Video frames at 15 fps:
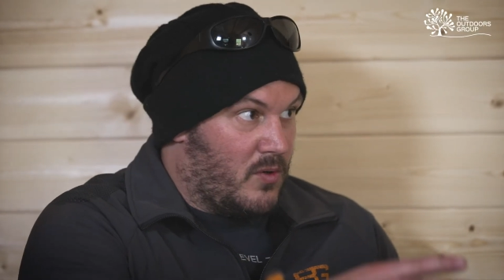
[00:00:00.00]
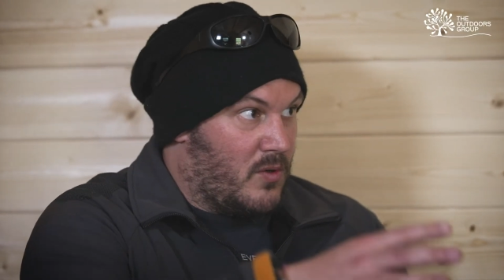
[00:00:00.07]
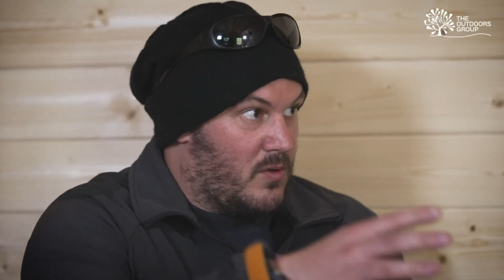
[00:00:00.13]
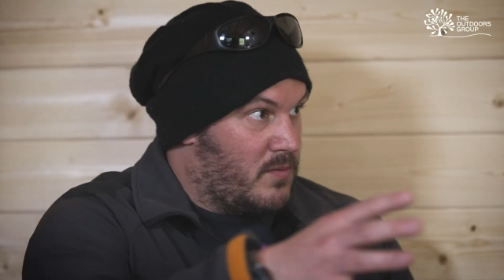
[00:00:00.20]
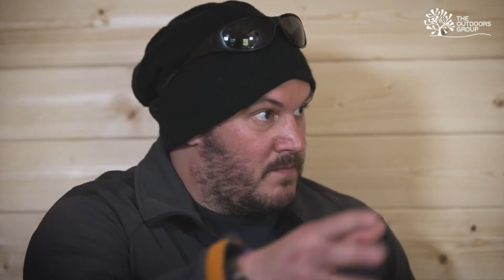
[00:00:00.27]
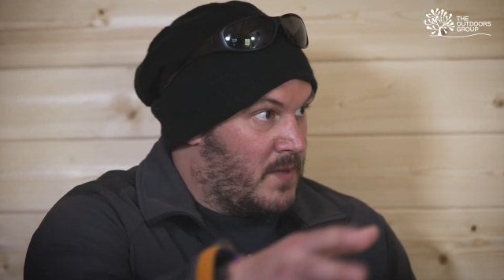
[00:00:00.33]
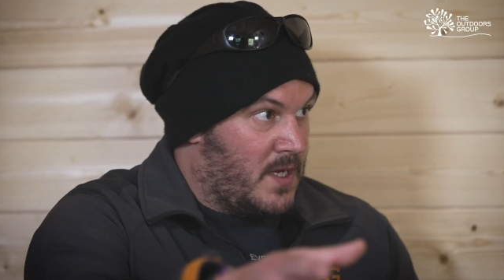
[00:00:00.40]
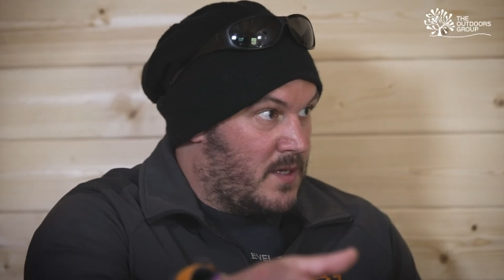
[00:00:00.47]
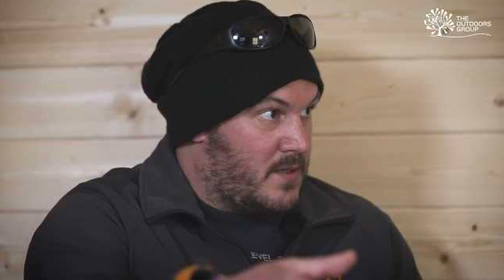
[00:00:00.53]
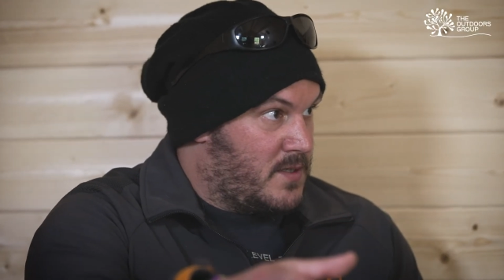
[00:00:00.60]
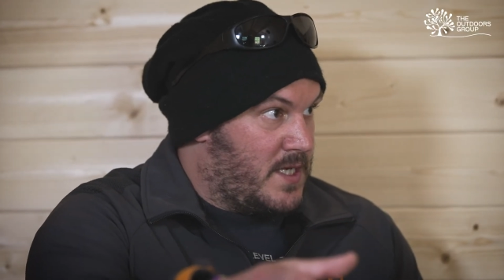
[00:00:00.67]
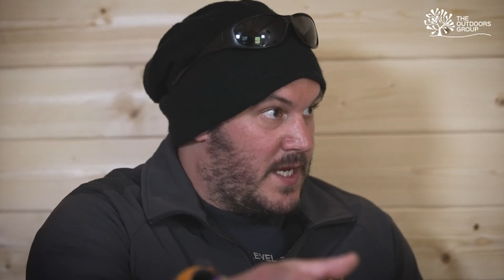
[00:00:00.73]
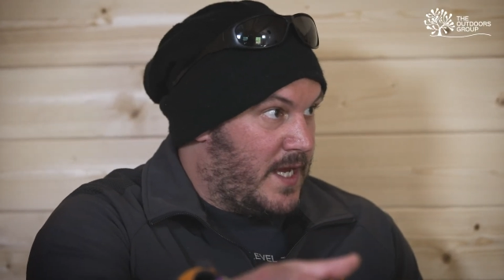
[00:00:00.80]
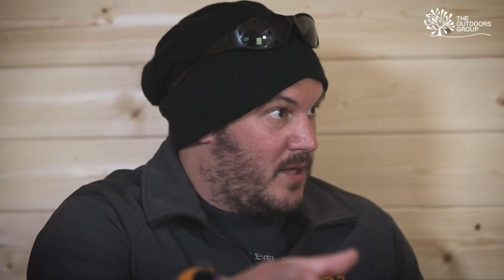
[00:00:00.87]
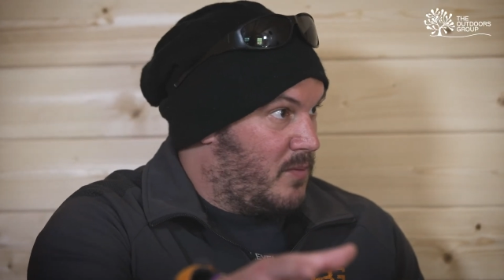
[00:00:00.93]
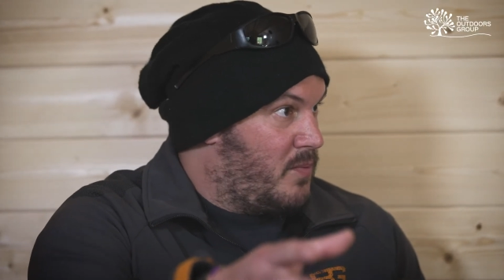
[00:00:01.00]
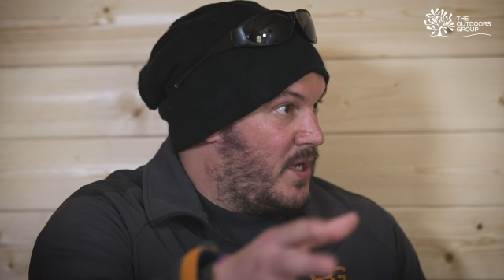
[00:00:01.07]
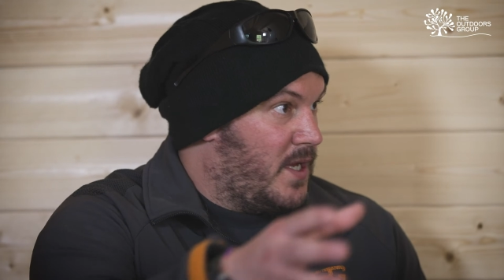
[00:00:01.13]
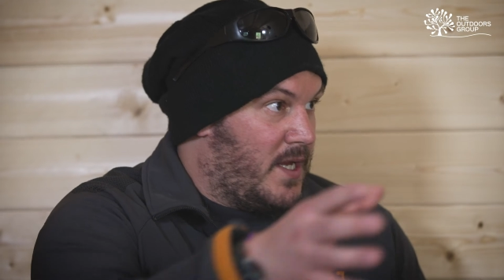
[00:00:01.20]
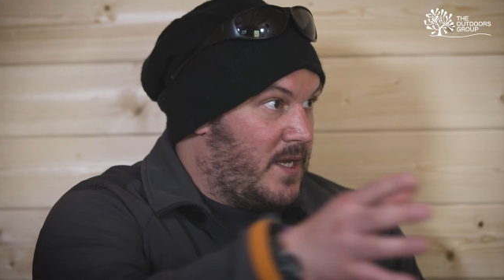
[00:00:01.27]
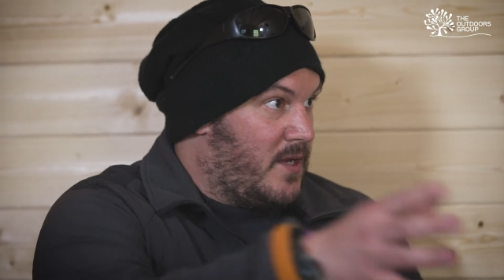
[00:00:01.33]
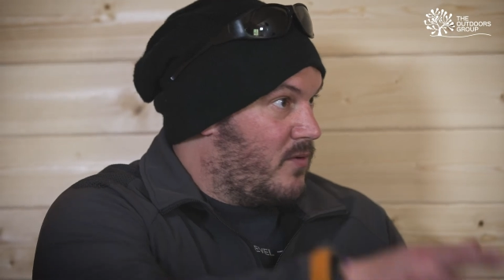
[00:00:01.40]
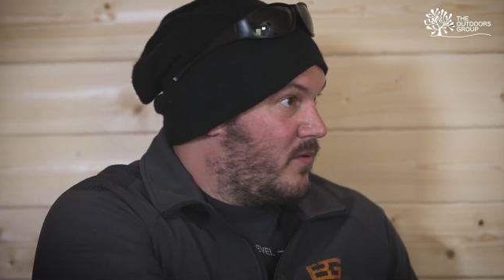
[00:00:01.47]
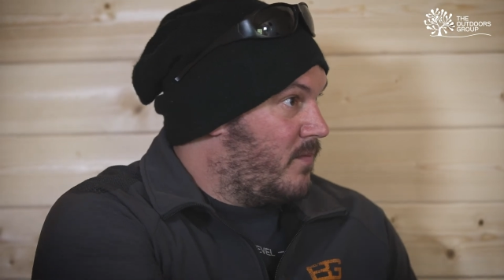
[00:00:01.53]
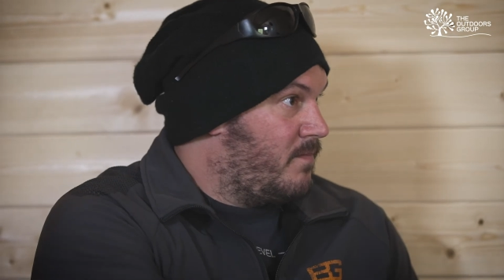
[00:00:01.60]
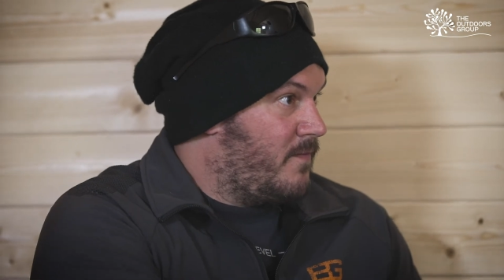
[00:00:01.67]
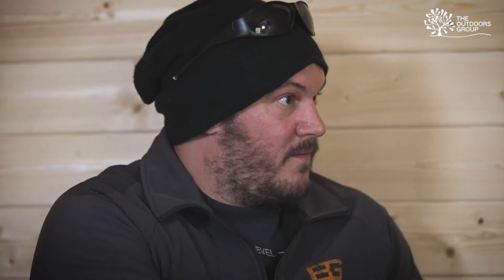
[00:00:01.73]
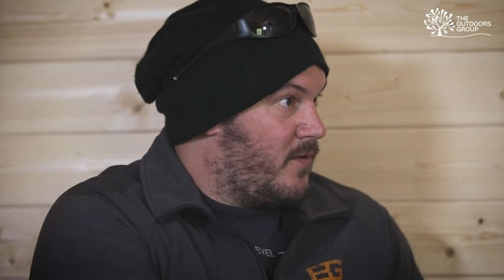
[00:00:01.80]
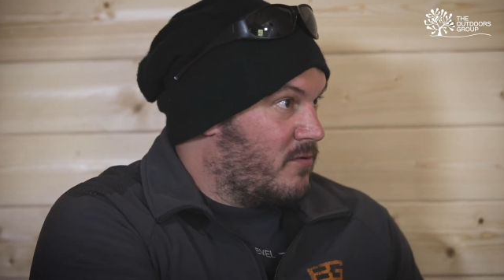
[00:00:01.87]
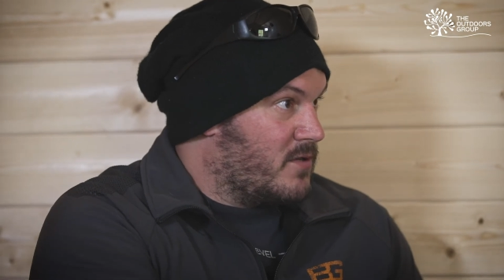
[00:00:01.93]
or TLP or
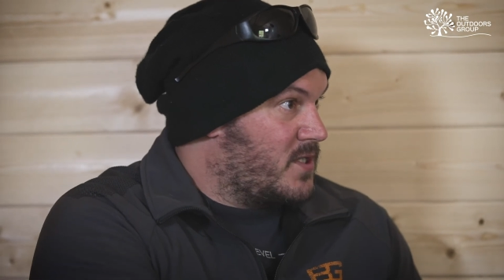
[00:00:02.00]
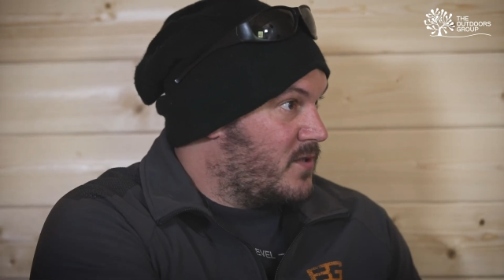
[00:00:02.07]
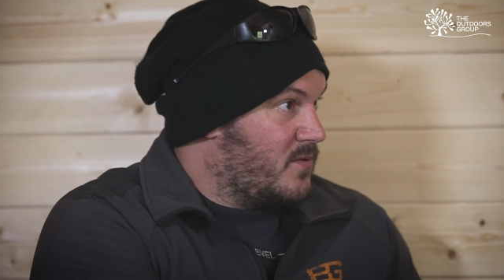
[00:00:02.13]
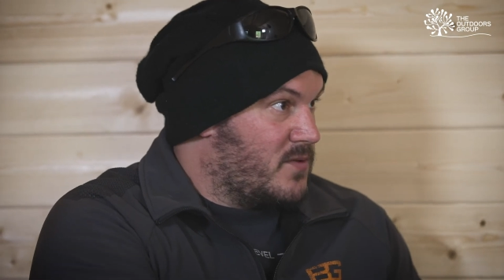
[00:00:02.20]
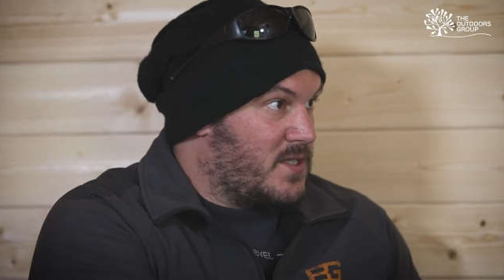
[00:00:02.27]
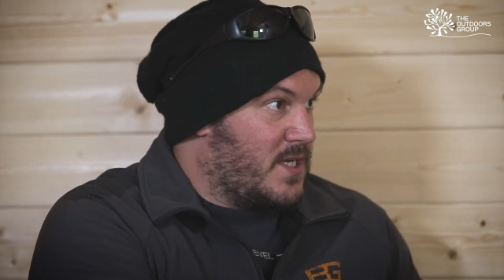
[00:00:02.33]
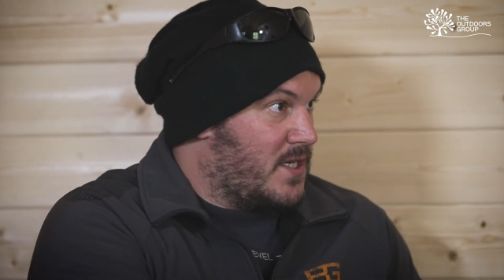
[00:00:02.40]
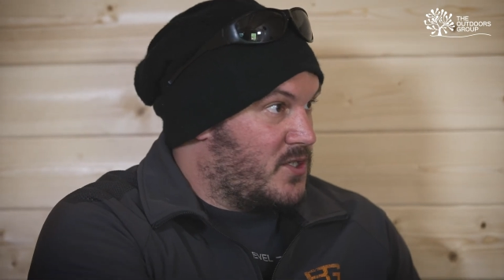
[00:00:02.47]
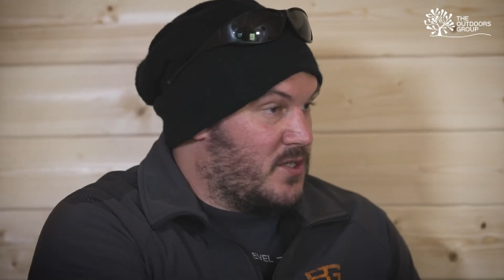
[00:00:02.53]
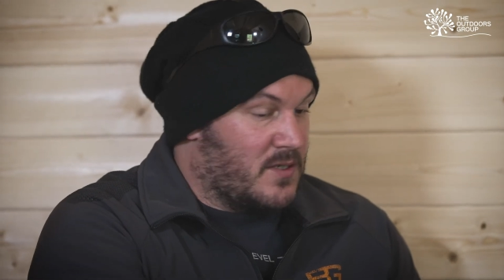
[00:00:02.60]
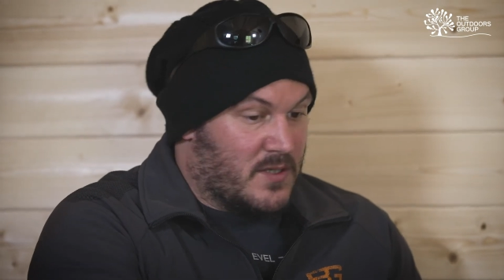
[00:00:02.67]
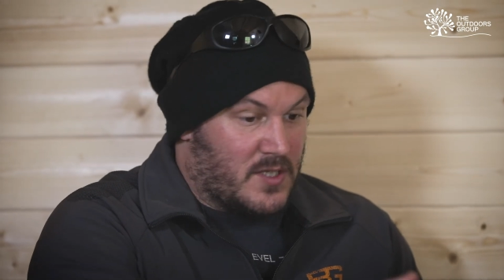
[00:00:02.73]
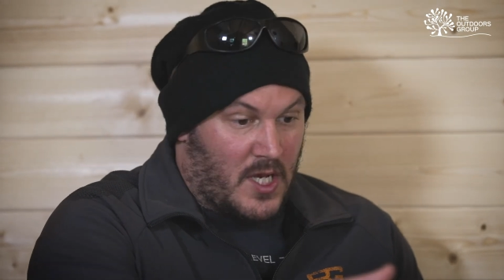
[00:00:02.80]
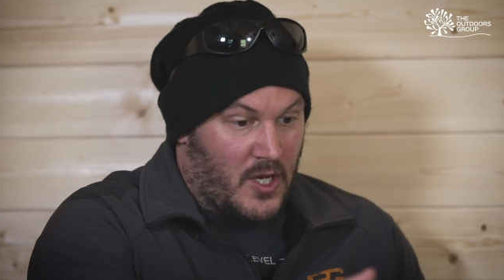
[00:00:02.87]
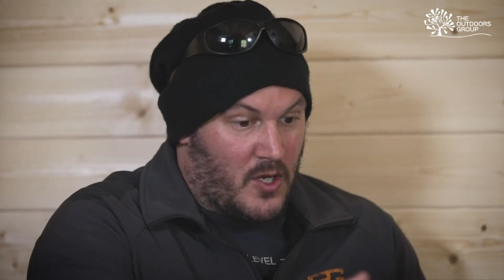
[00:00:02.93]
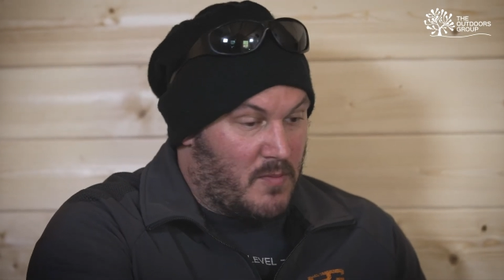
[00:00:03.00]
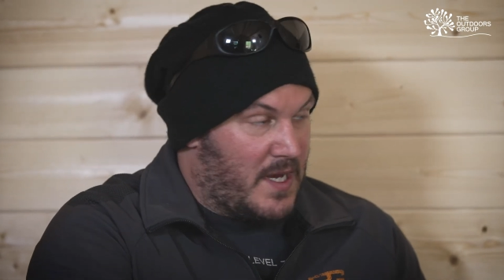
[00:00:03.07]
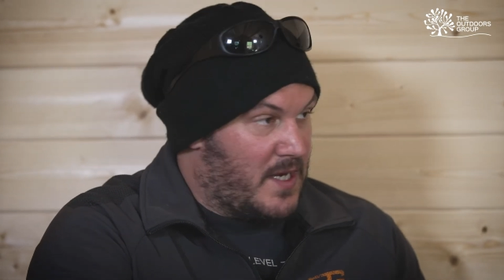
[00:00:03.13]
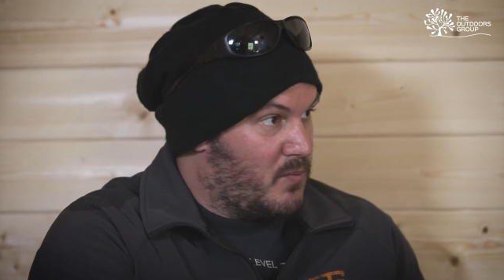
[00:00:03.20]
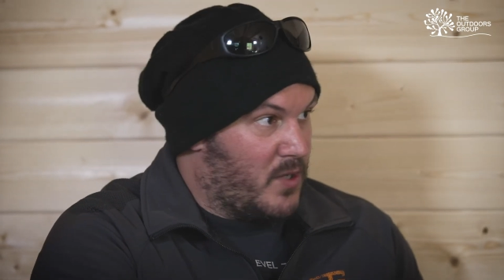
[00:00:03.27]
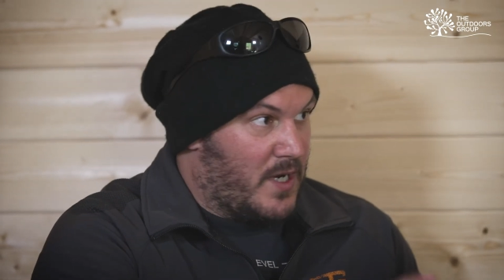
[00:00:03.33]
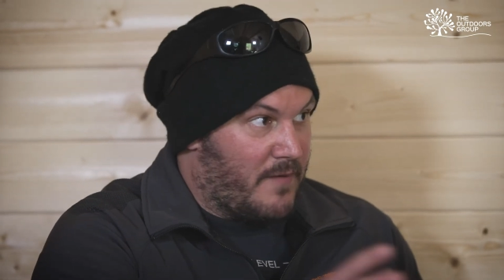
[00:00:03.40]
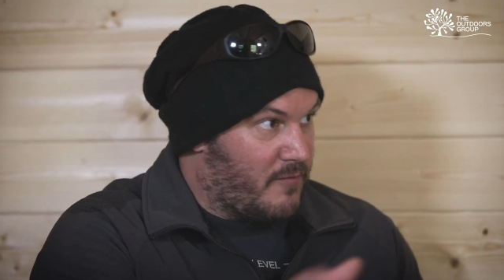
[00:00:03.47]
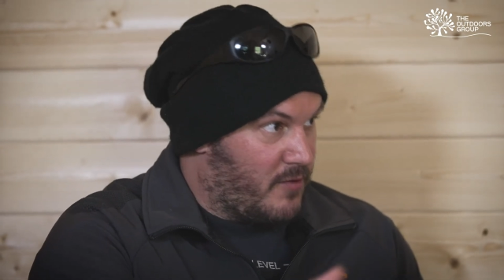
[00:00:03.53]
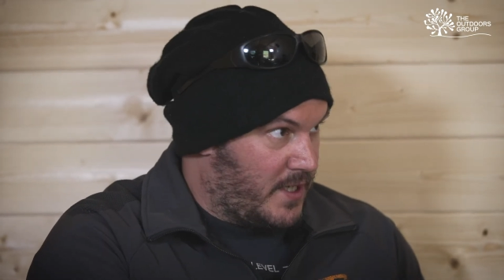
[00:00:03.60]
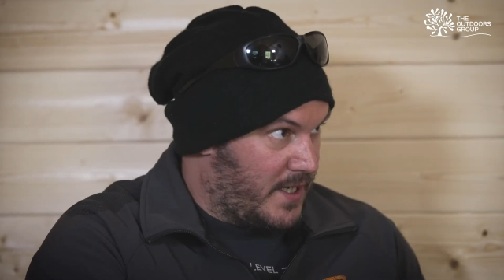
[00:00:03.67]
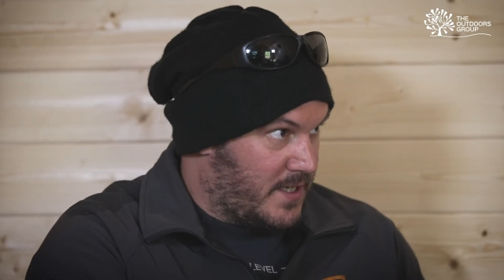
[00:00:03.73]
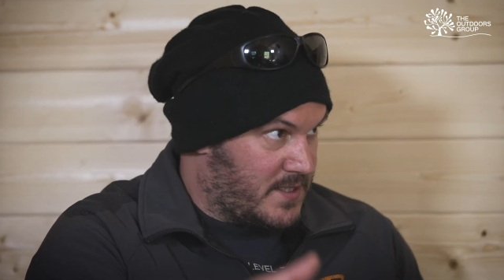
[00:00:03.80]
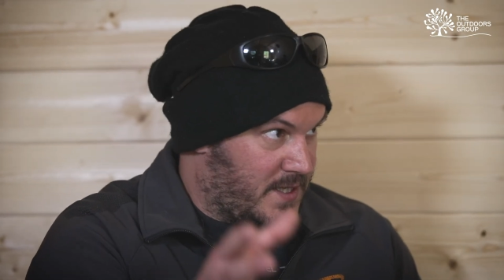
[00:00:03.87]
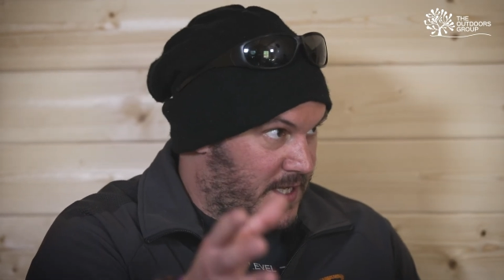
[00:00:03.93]
forest school sessions, home ed, whatever it is.